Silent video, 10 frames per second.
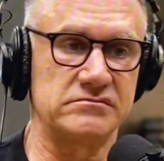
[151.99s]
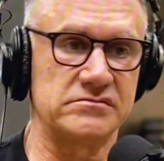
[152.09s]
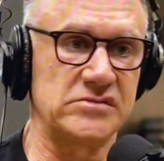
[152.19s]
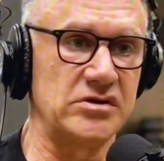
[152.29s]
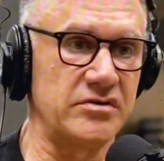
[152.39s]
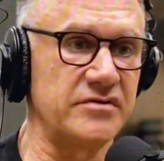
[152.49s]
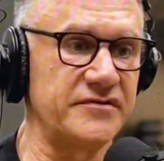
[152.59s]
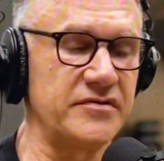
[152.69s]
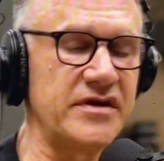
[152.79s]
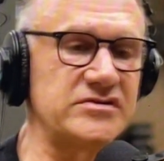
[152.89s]
They're a
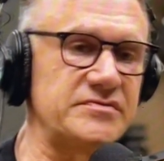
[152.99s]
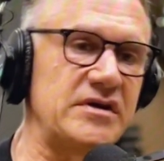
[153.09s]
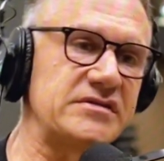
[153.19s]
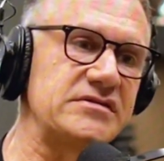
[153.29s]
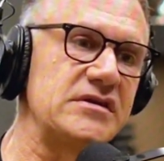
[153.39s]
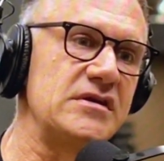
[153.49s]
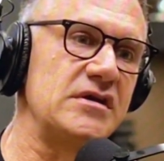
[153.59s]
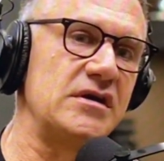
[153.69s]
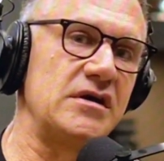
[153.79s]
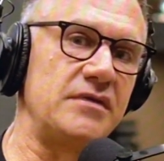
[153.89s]
few
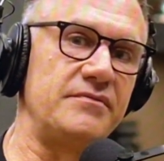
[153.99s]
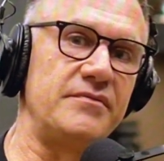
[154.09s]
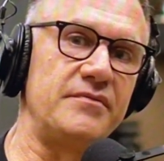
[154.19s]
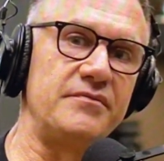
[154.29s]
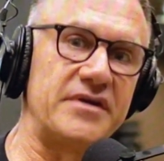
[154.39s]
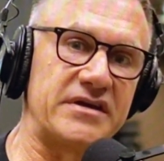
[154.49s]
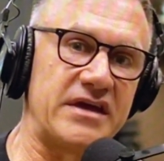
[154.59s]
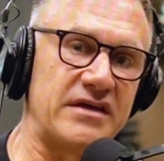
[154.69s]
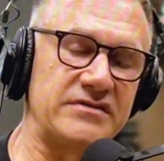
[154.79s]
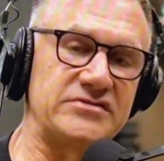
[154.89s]
$1,000. But
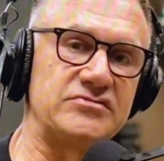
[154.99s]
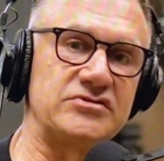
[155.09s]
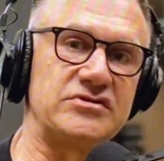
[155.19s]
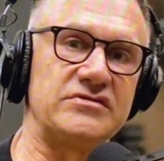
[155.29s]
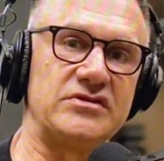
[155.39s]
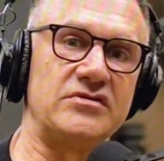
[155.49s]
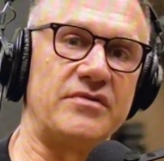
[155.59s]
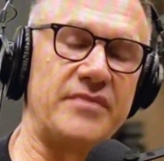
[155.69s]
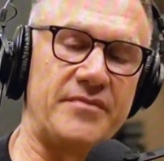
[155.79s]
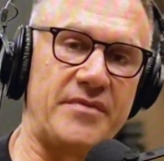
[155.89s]
again, as soon as,
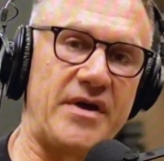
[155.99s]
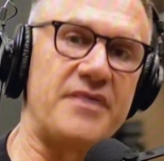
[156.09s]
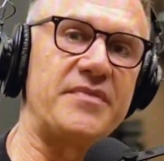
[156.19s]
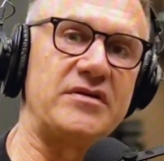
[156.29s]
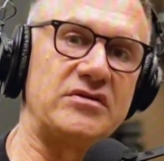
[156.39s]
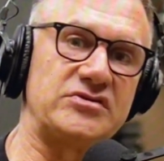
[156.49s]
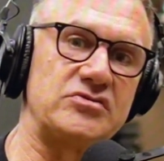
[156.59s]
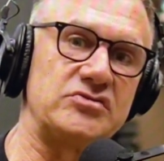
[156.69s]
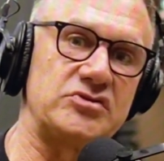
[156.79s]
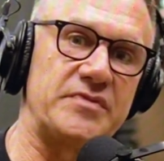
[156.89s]
in my opinion, as
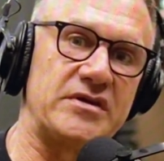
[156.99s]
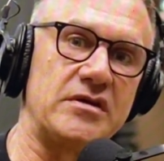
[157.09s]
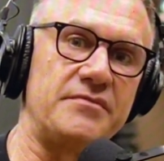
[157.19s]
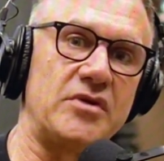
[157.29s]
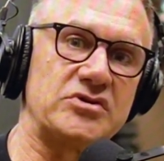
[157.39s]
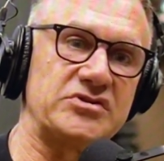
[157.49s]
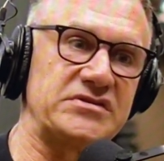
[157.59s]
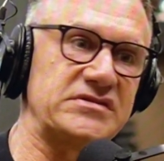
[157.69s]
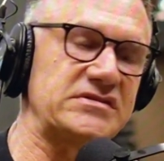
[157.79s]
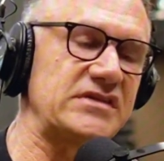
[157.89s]
soon as you become
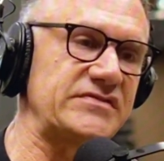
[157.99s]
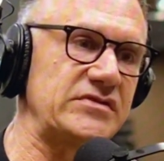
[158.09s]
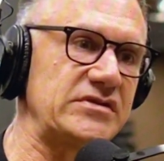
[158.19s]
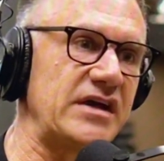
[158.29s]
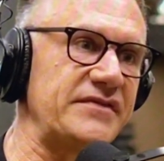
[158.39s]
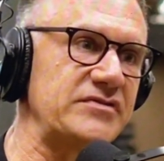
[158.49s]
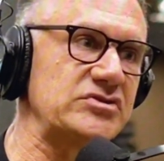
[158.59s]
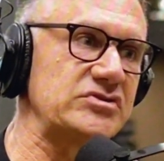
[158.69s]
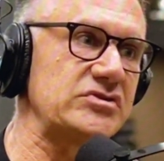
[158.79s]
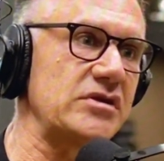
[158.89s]
marginally successful in life, you
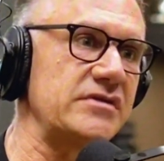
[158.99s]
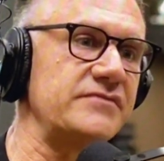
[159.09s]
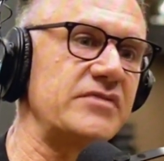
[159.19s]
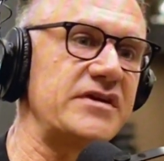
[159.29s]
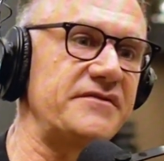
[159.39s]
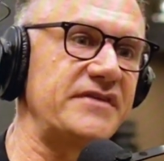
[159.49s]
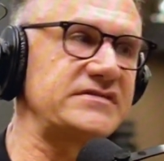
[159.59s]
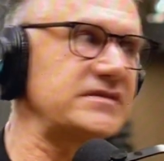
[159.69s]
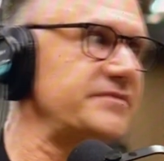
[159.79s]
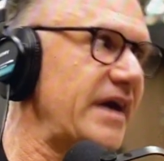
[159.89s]
should start
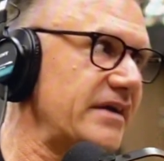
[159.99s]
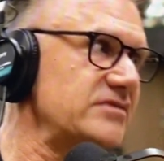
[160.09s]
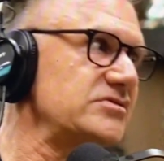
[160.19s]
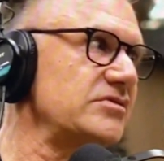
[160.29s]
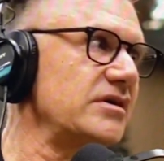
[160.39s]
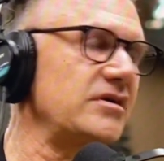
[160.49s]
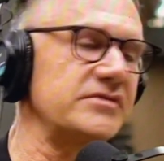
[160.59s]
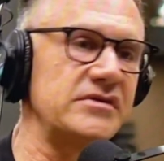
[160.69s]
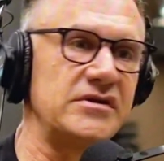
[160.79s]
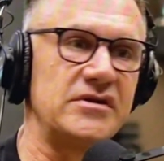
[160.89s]
reinvesting back into your health.
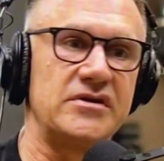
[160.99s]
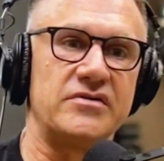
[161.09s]
Right?